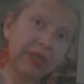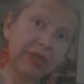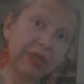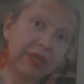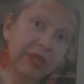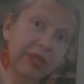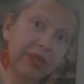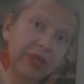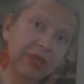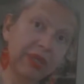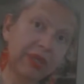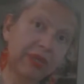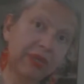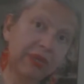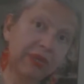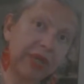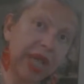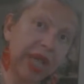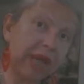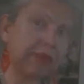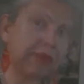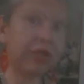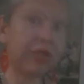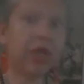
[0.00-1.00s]
You know,
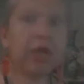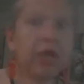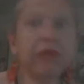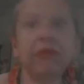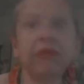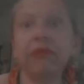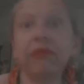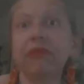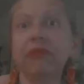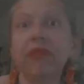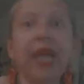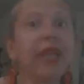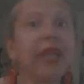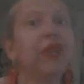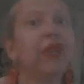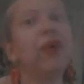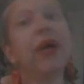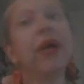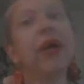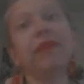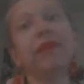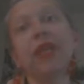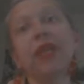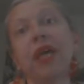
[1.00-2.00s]
I'm not. I
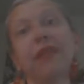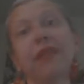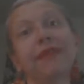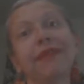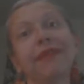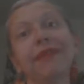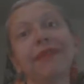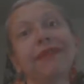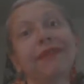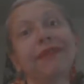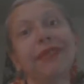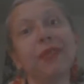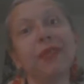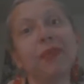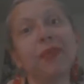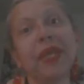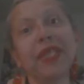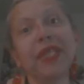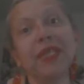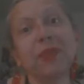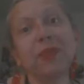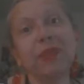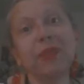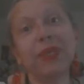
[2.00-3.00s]
know I'm not the
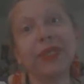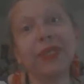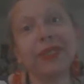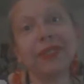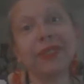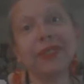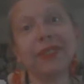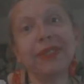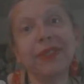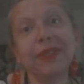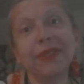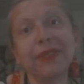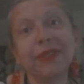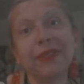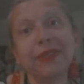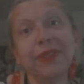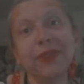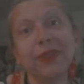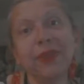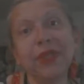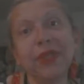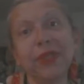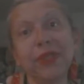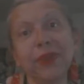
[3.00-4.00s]
best person to,
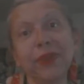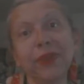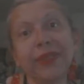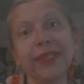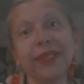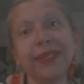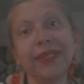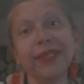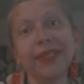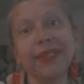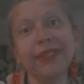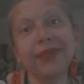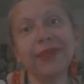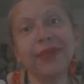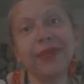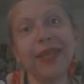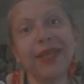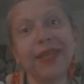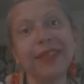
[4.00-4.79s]
to be doing this, right?